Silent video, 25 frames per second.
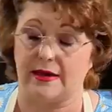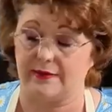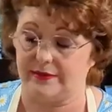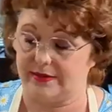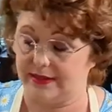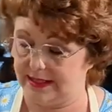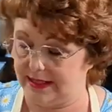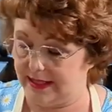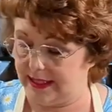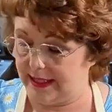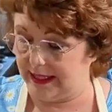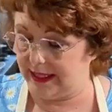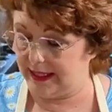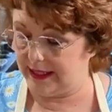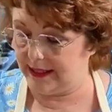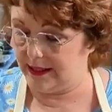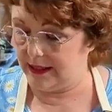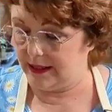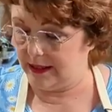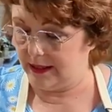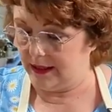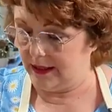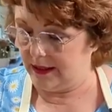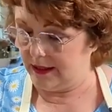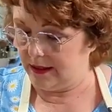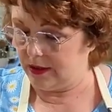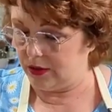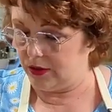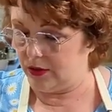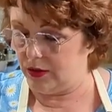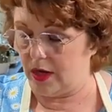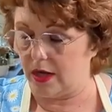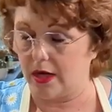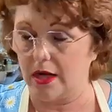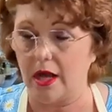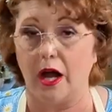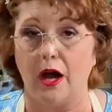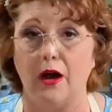I've seen do
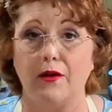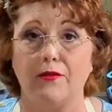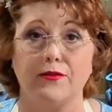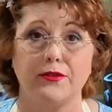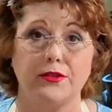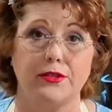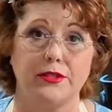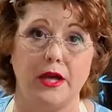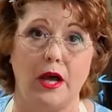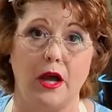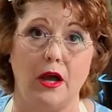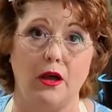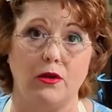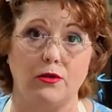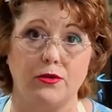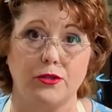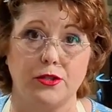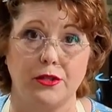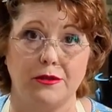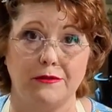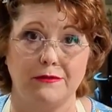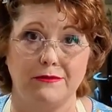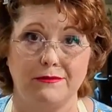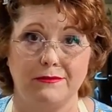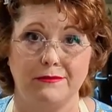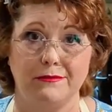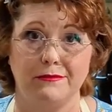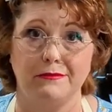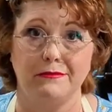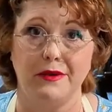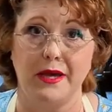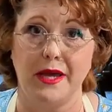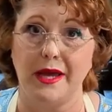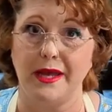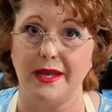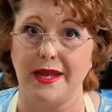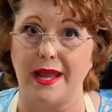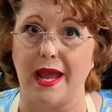not call for salt,
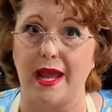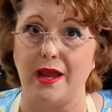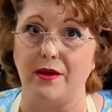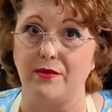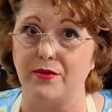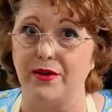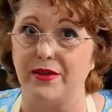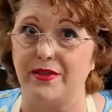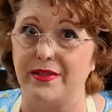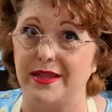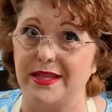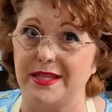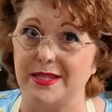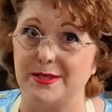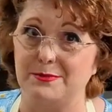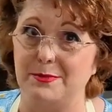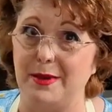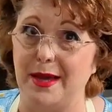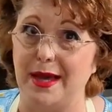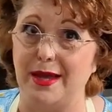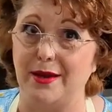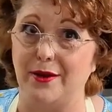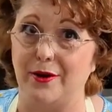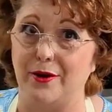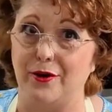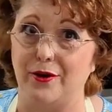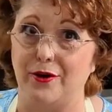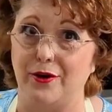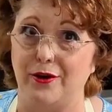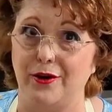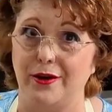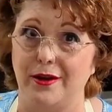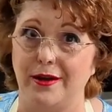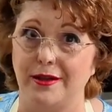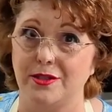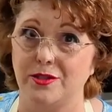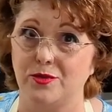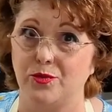but everything's better
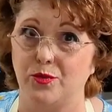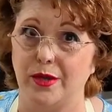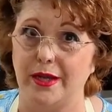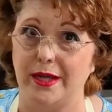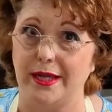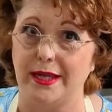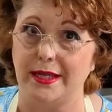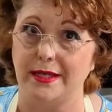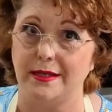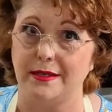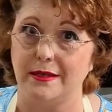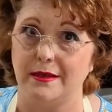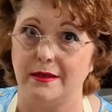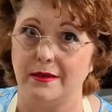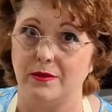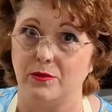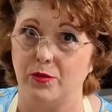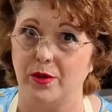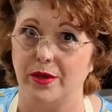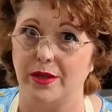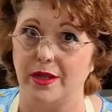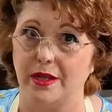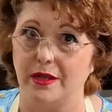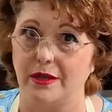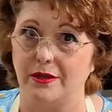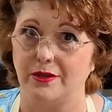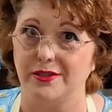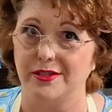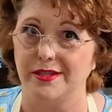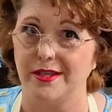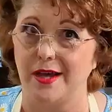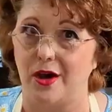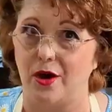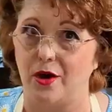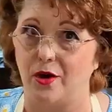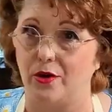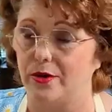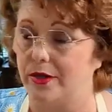sweet with a little
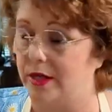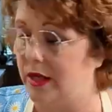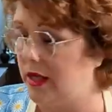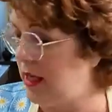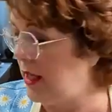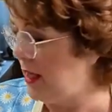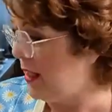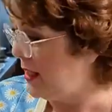salt.